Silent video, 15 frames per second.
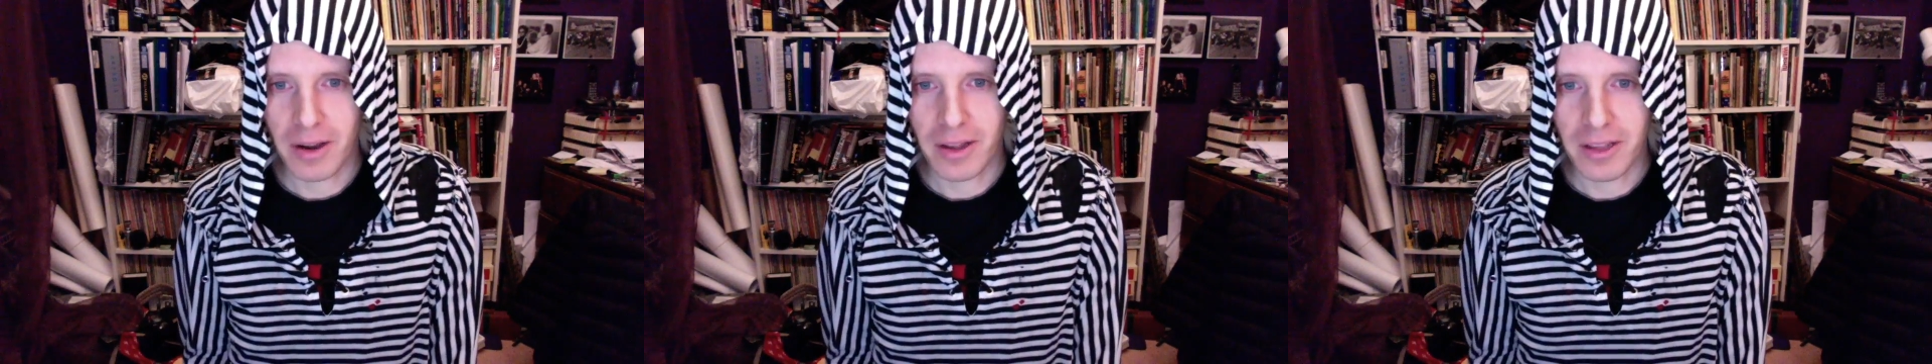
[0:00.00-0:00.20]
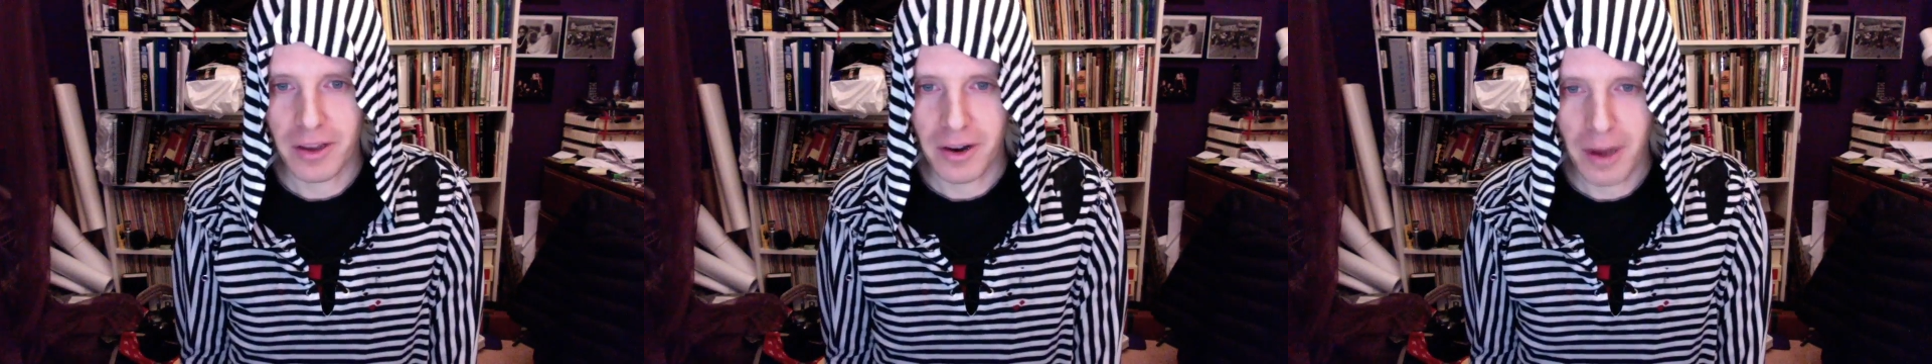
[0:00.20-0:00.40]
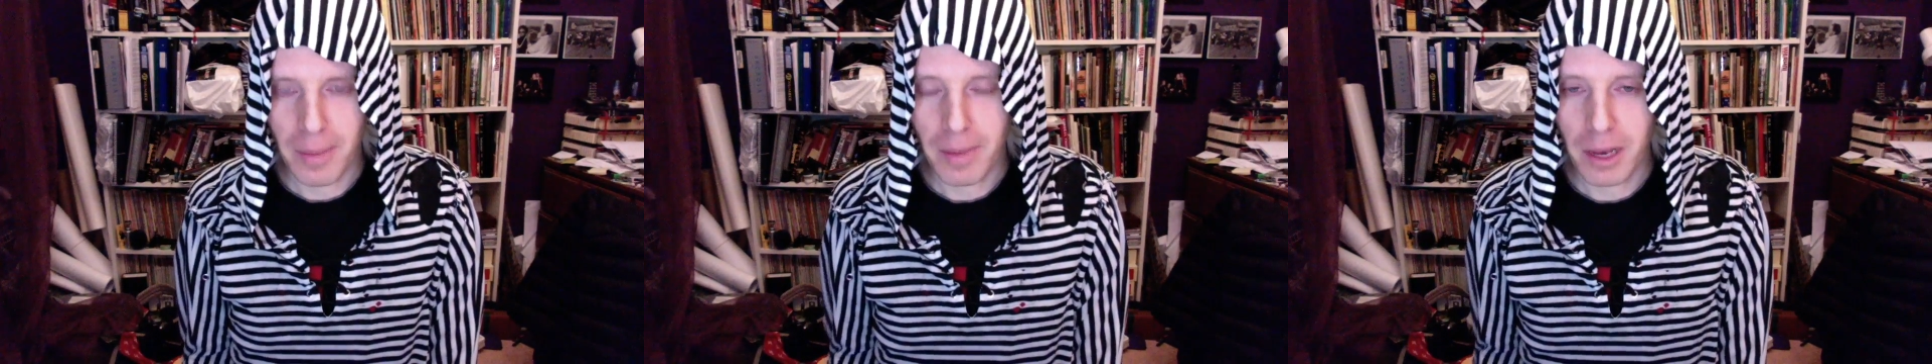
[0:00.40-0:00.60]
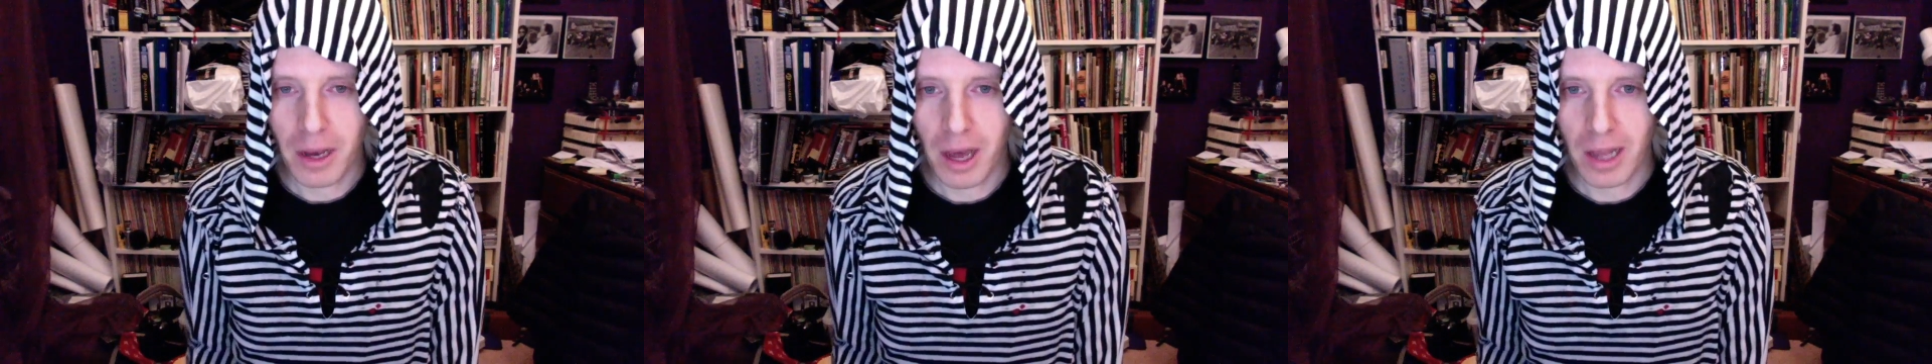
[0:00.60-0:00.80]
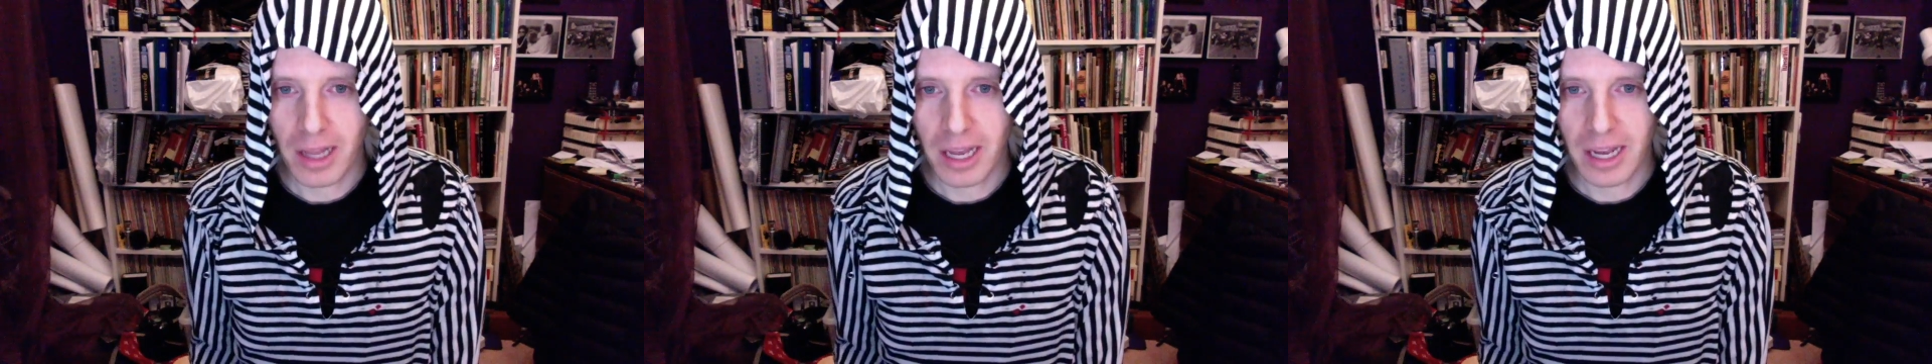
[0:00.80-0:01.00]
on the internet, but
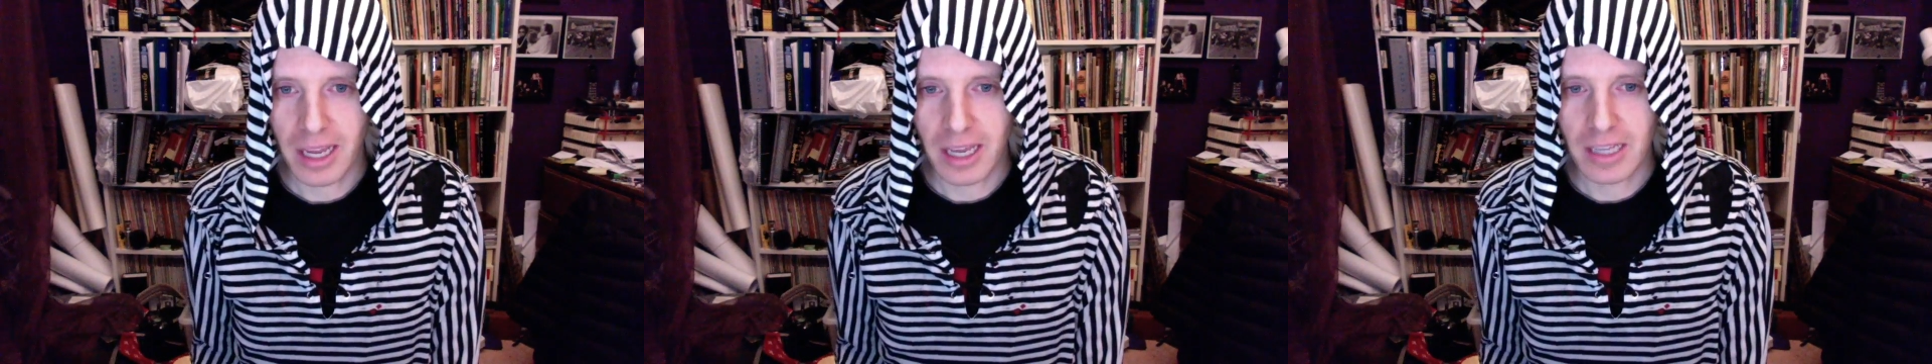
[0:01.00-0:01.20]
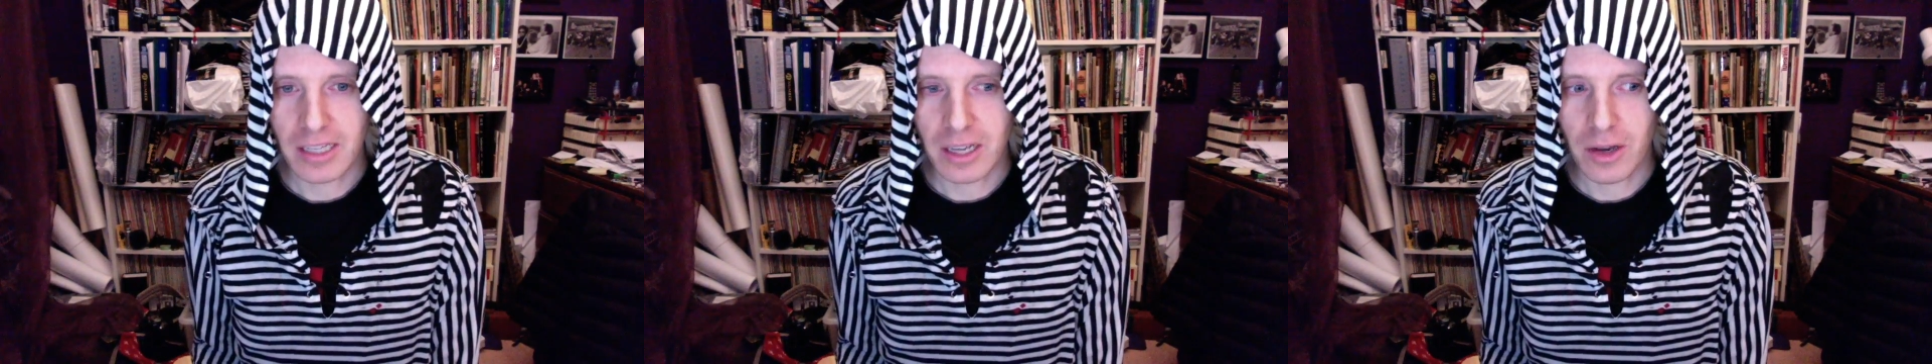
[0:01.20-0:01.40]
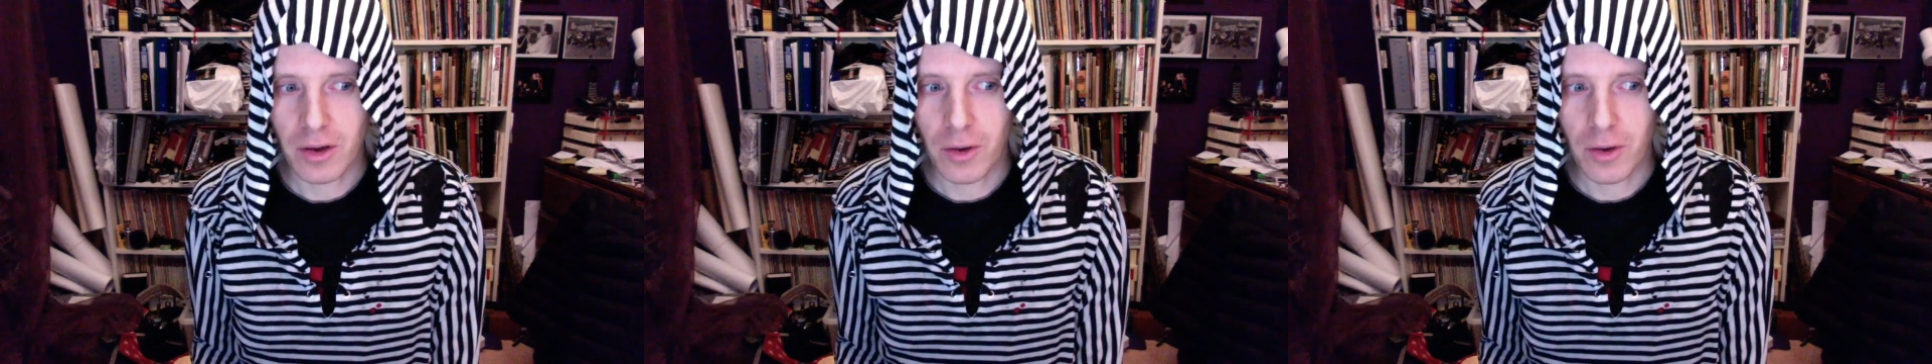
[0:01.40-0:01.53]
not letting it